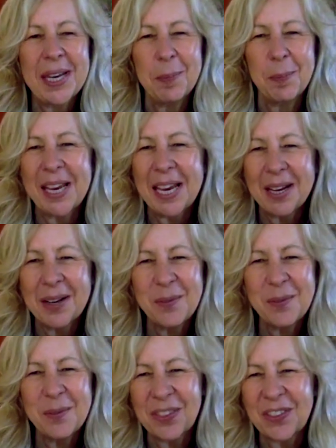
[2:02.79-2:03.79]

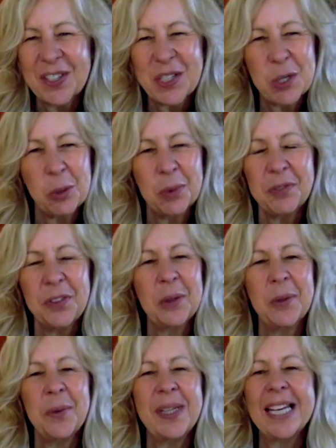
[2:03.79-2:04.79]
being with the two of you.